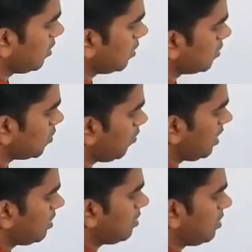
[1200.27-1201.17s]
So
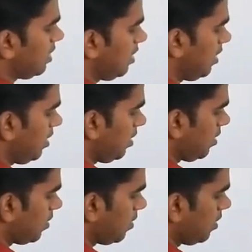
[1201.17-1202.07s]
vector
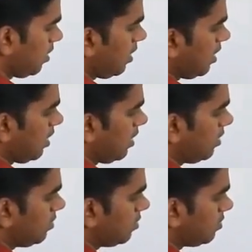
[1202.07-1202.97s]
A
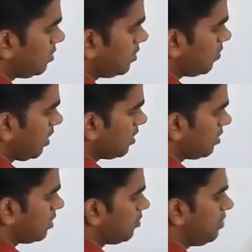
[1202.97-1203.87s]
and this is
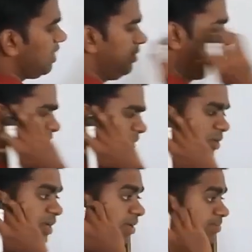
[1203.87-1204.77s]
vector B.
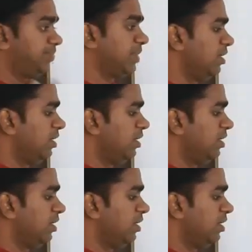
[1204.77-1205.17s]
Okay.